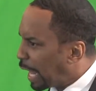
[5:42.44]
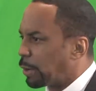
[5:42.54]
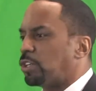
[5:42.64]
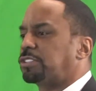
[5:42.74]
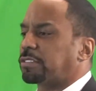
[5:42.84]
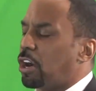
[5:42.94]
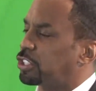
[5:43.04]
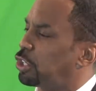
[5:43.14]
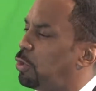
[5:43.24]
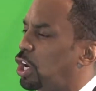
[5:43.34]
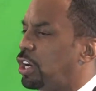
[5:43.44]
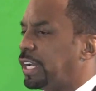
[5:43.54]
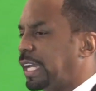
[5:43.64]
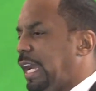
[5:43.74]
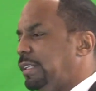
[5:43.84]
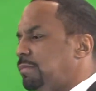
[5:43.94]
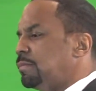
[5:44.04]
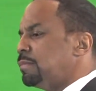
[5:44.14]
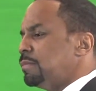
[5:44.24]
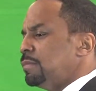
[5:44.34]
like what you thought you were going to get.
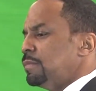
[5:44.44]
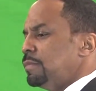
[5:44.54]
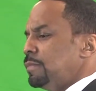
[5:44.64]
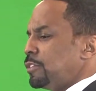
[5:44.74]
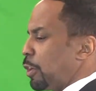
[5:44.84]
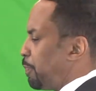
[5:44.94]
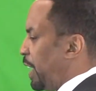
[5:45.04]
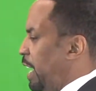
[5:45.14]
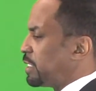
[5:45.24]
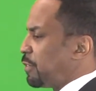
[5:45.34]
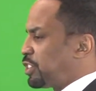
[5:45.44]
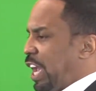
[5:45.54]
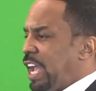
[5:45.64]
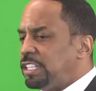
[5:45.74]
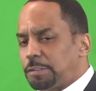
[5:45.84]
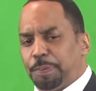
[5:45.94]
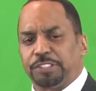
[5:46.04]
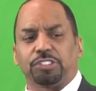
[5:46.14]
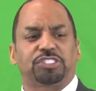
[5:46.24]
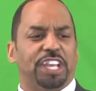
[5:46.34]
Some things have changed, the
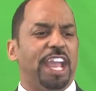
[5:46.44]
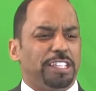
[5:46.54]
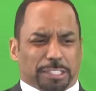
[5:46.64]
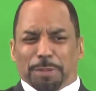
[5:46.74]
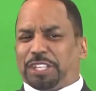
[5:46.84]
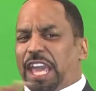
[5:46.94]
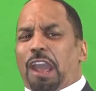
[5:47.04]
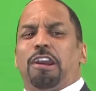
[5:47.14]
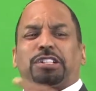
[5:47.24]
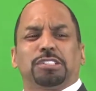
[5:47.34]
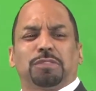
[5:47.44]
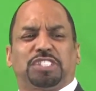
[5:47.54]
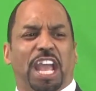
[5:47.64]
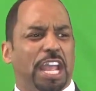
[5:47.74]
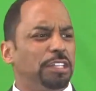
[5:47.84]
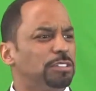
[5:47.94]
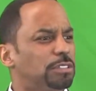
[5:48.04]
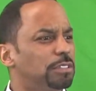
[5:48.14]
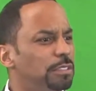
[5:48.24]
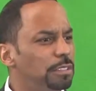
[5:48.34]
pictures changed, some of the characters have changed.
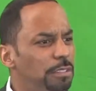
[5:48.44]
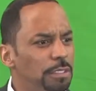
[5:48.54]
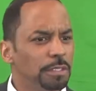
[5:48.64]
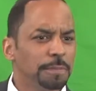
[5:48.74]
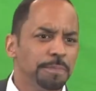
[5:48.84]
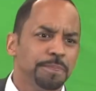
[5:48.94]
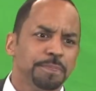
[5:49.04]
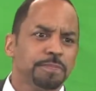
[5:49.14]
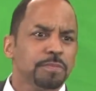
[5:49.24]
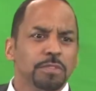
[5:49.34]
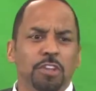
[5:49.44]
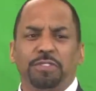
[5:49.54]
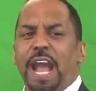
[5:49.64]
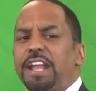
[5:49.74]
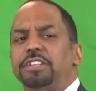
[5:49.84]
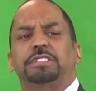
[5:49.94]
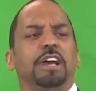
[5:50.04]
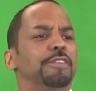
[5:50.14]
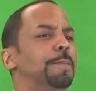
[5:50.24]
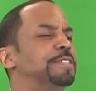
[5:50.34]
You've gotten
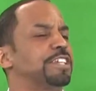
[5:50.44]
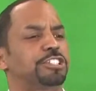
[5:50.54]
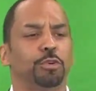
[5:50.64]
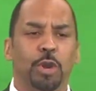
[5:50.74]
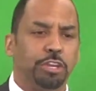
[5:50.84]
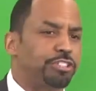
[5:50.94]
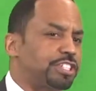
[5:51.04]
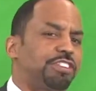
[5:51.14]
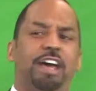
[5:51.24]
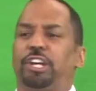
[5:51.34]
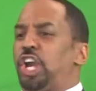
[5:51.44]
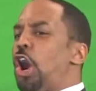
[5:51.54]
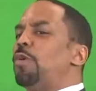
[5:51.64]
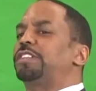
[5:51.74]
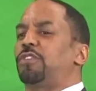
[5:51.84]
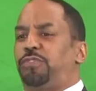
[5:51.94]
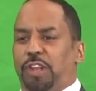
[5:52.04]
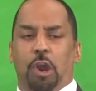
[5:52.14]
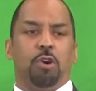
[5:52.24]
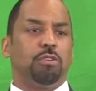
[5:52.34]
yourself in a position where you're just trying to go with the
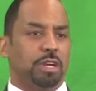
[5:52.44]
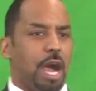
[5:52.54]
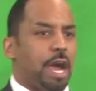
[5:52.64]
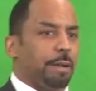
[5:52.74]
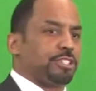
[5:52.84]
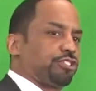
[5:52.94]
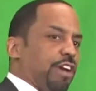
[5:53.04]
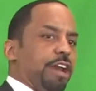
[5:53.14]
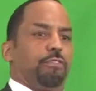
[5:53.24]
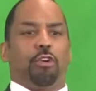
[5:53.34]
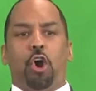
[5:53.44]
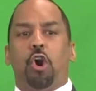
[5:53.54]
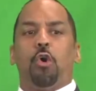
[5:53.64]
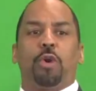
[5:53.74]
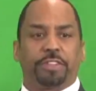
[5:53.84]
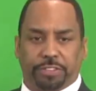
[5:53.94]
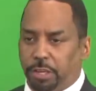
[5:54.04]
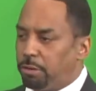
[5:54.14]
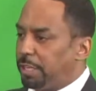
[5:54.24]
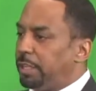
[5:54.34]
flow. God, I'm just trying to roll with
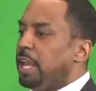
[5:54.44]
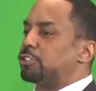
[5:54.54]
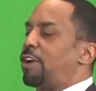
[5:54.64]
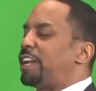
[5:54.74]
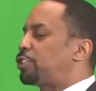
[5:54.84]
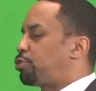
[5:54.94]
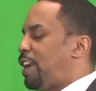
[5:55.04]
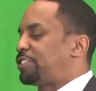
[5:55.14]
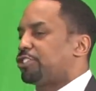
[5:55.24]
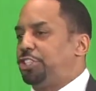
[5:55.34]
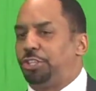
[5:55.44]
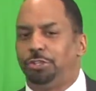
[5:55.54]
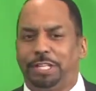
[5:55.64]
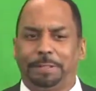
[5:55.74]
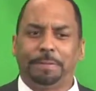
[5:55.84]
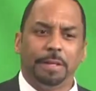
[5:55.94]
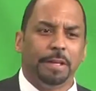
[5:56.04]
you and trying to trust you and